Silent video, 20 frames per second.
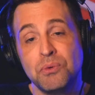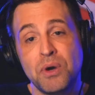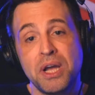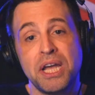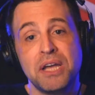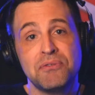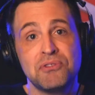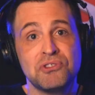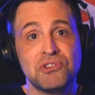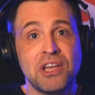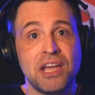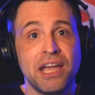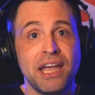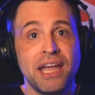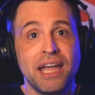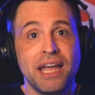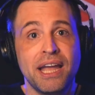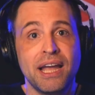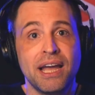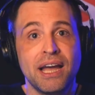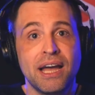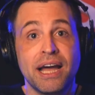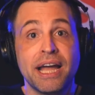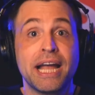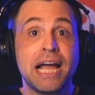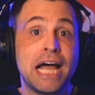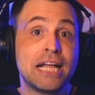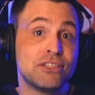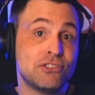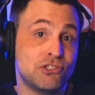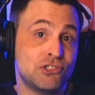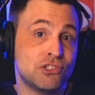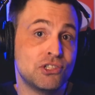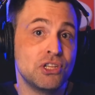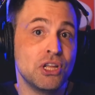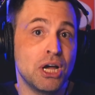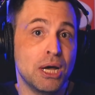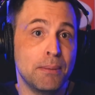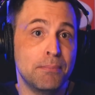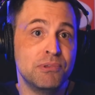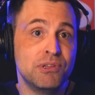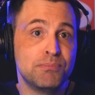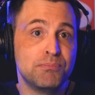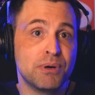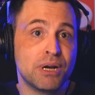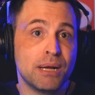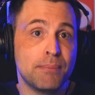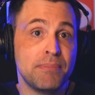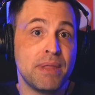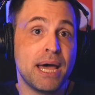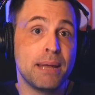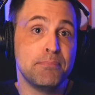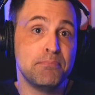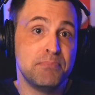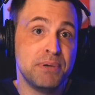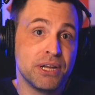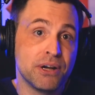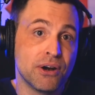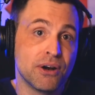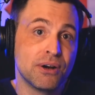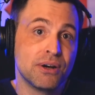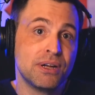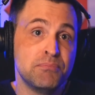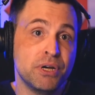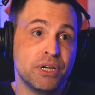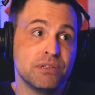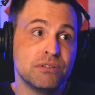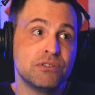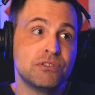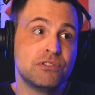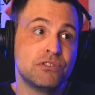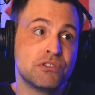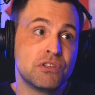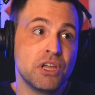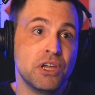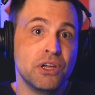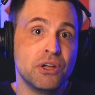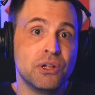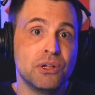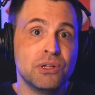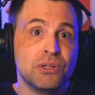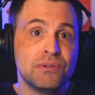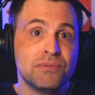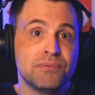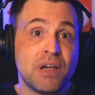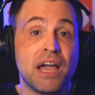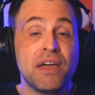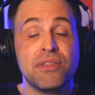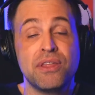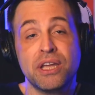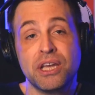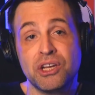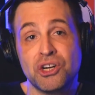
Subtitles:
way of saying I got snubbed, but I'm not bitter. But still, I think